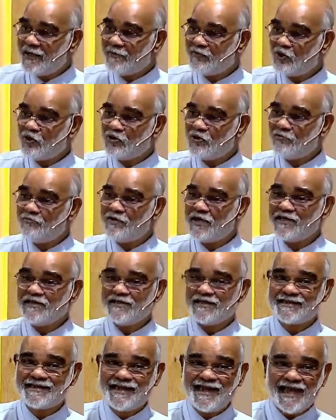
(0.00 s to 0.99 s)
I'm going to
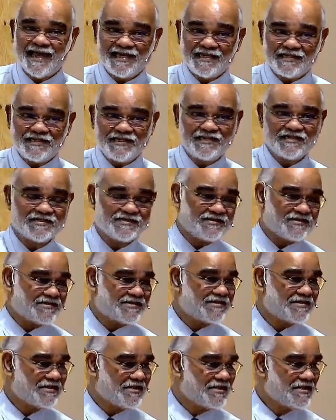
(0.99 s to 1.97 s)
bring the
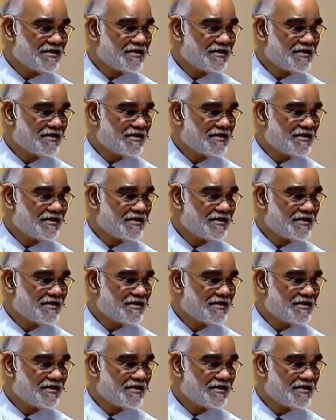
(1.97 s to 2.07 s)
Chaldeans